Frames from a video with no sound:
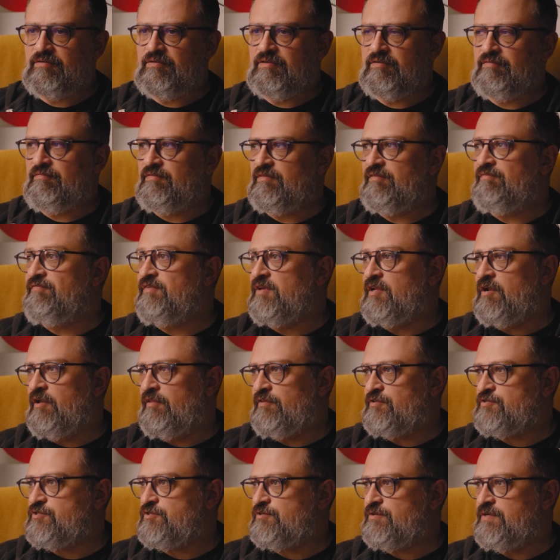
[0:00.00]
the feet on
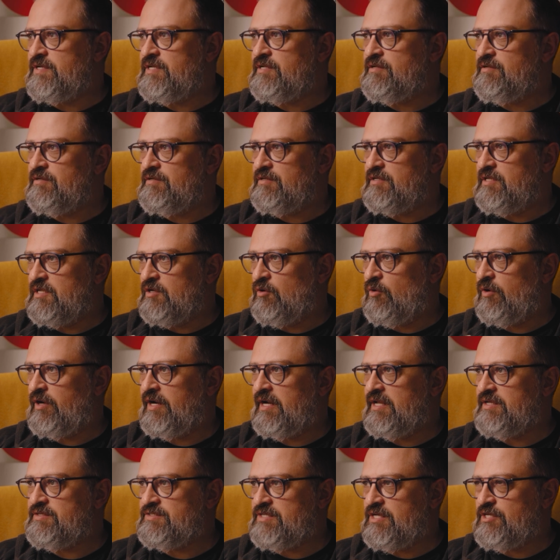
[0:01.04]
the street in
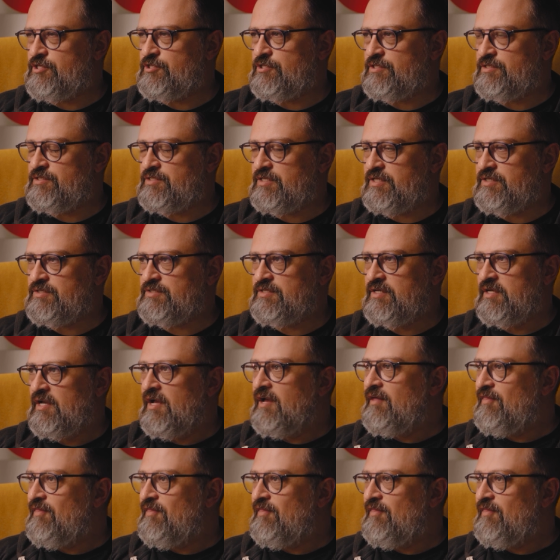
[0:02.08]
organizations because